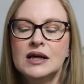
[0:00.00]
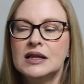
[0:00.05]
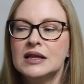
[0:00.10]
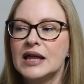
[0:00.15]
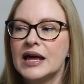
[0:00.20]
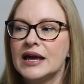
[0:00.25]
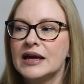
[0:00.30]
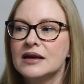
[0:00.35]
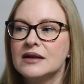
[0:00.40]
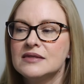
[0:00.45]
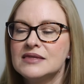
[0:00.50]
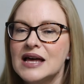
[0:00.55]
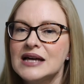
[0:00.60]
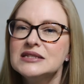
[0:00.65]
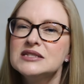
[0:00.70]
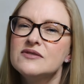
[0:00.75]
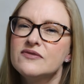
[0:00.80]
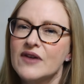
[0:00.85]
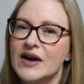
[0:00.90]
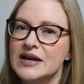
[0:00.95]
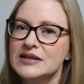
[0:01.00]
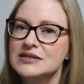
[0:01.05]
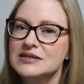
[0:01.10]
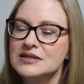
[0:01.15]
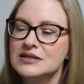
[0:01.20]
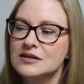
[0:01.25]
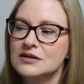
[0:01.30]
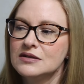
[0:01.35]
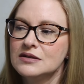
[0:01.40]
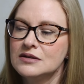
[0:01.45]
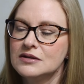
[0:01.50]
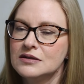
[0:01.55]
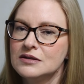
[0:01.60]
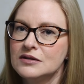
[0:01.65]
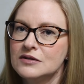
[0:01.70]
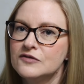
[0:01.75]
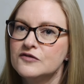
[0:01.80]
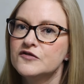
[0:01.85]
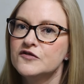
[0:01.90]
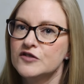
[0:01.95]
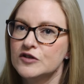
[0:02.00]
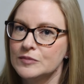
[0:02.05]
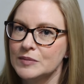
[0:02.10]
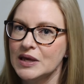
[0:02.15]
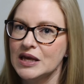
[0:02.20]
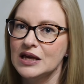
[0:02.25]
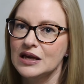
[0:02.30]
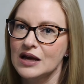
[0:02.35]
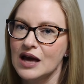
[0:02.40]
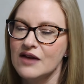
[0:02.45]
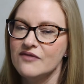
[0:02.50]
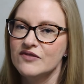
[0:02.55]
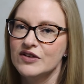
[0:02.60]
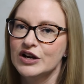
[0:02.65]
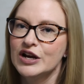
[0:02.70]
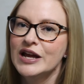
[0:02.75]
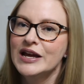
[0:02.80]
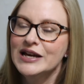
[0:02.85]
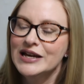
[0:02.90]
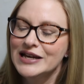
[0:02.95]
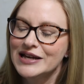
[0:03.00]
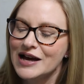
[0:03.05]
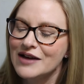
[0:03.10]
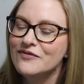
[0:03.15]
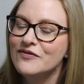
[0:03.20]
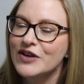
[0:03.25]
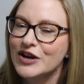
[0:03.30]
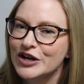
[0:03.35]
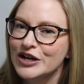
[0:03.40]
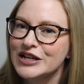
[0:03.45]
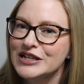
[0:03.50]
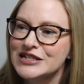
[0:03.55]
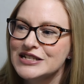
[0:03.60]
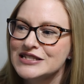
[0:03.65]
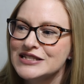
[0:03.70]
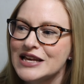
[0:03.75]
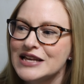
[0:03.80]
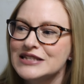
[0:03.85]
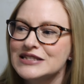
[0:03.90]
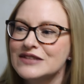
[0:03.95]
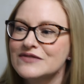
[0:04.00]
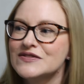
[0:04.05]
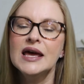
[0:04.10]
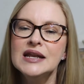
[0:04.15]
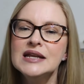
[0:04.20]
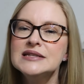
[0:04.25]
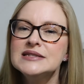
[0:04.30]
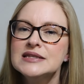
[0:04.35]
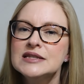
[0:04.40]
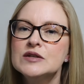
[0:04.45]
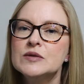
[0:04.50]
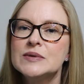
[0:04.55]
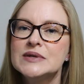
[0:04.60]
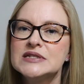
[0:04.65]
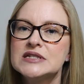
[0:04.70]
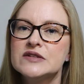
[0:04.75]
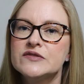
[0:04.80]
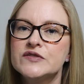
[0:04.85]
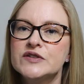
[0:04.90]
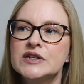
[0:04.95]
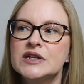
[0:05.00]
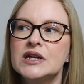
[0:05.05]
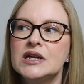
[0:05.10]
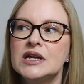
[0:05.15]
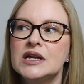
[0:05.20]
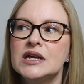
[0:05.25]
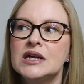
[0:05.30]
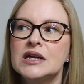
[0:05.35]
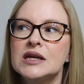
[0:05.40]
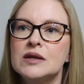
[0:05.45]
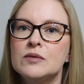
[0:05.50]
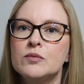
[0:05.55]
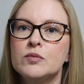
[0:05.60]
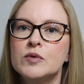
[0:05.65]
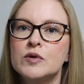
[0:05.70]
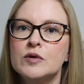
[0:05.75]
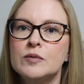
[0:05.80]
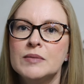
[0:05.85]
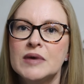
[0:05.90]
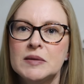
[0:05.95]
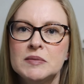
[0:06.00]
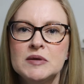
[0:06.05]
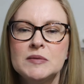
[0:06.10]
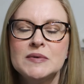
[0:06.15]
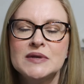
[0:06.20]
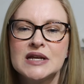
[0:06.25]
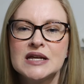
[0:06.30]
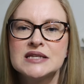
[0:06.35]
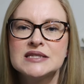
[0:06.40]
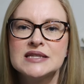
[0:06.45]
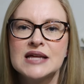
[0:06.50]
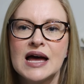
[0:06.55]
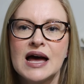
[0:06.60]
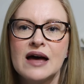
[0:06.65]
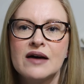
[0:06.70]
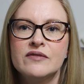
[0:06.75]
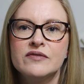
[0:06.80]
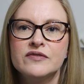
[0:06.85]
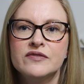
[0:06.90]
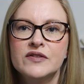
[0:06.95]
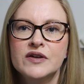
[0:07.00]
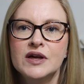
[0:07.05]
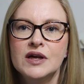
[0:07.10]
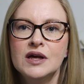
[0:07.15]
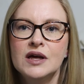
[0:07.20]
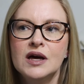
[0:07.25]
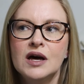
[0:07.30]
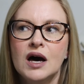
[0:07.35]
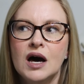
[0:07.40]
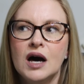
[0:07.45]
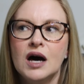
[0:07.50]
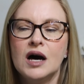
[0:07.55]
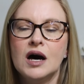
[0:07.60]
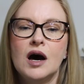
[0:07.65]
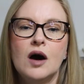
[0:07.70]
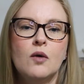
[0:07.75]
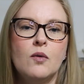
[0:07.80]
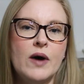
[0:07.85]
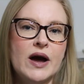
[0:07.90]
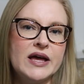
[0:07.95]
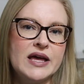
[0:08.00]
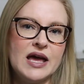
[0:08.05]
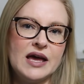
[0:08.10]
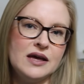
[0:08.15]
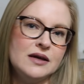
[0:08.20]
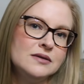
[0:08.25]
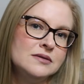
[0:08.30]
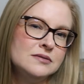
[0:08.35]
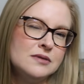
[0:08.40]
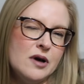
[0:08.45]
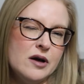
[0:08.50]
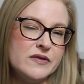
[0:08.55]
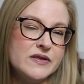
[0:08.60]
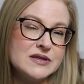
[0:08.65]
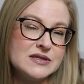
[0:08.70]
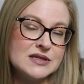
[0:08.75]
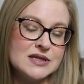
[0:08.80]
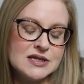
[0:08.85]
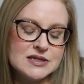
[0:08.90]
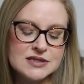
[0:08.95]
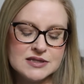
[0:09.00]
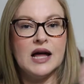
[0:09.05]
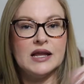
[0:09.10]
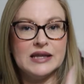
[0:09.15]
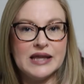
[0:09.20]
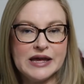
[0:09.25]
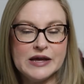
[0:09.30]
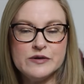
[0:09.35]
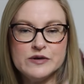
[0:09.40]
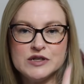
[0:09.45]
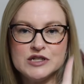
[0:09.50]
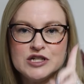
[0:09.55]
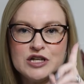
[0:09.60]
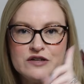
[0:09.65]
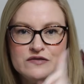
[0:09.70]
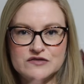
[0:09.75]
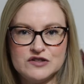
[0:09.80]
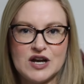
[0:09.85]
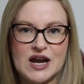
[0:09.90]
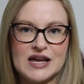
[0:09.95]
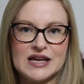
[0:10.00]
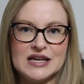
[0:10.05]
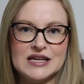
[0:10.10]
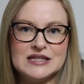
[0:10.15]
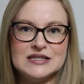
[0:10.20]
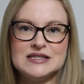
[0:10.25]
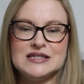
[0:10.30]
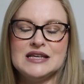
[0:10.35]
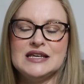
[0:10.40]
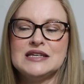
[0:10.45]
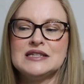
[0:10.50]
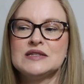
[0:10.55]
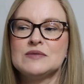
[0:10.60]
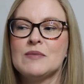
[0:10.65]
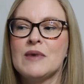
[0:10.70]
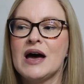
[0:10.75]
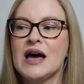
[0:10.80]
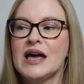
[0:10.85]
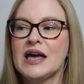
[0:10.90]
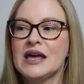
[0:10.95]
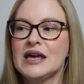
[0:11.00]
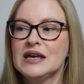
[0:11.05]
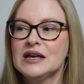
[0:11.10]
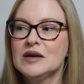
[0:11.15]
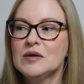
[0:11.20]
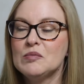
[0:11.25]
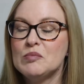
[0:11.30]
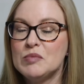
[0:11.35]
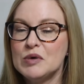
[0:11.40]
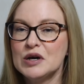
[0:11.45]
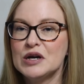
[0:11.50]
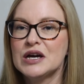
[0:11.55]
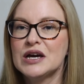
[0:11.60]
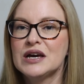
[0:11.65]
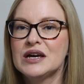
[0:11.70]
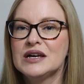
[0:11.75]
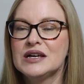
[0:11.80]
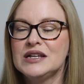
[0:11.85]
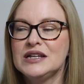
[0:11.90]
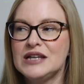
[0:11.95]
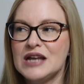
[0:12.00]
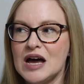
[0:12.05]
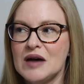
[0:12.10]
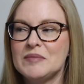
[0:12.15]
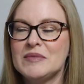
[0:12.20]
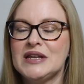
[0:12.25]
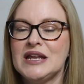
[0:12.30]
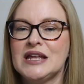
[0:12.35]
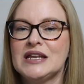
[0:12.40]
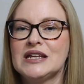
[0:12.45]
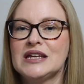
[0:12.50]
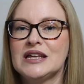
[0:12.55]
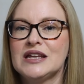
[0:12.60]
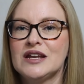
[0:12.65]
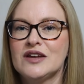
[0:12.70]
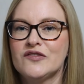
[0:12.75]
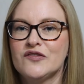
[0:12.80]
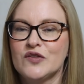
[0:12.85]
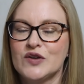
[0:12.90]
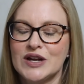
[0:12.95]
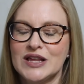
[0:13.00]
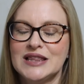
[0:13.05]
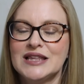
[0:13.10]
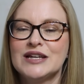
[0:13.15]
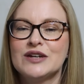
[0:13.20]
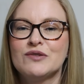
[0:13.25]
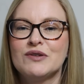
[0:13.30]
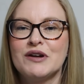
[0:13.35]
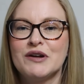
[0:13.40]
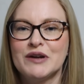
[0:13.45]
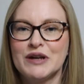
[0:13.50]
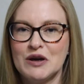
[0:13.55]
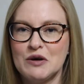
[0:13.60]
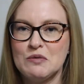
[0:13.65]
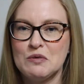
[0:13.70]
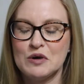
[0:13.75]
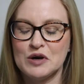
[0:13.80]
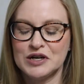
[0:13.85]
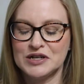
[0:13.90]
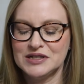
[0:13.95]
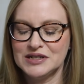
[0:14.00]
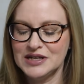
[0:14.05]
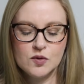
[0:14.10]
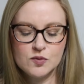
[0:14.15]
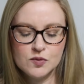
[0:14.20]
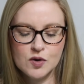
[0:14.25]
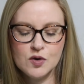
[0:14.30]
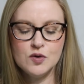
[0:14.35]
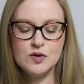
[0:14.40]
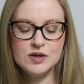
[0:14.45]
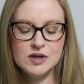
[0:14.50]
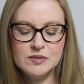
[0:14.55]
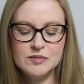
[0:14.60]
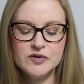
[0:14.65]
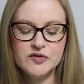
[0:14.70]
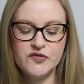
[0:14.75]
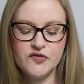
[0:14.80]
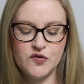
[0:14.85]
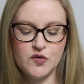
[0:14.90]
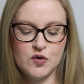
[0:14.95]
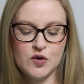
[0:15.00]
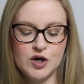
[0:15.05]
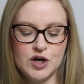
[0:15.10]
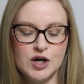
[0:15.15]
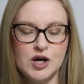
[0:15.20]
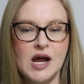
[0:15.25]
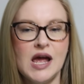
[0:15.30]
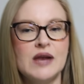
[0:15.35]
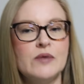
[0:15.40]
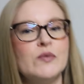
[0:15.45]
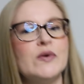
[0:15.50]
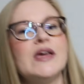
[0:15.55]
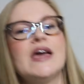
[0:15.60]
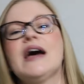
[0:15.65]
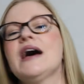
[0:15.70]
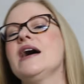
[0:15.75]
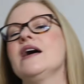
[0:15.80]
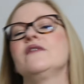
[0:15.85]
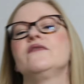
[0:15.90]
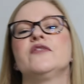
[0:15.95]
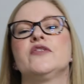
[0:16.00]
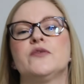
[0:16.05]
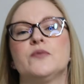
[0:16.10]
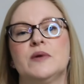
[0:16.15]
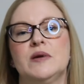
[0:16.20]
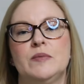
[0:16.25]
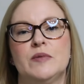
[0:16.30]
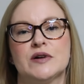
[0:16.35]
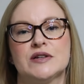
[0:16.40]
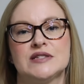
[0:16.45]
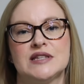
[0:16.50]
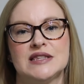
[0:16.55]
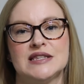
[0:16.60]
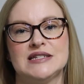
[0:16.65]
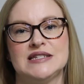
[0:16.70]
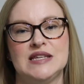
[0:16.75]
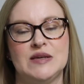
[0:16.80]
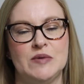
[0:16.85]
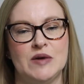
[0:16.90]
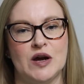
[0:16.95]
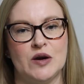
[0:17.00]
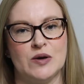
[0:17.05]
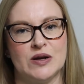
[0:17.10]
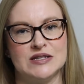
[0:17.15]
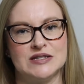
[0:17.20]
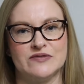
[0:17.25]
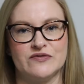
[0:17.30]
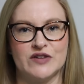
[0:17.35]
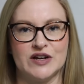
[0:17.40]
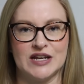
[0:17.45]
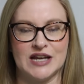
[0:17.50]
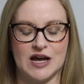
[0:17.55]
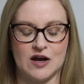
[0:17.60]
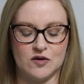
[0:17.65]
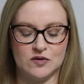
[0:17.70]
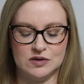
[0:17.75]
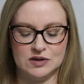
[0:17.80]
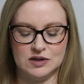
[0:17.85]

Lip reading: Like, that's fast for me. I'm very indecisive. And it's a little bit different. It will maybe be nice to have a YA on this list. A Language of Dragons is my book nominated for a literary award. Roll number 4, and we have 3 books on the TBR as of right now.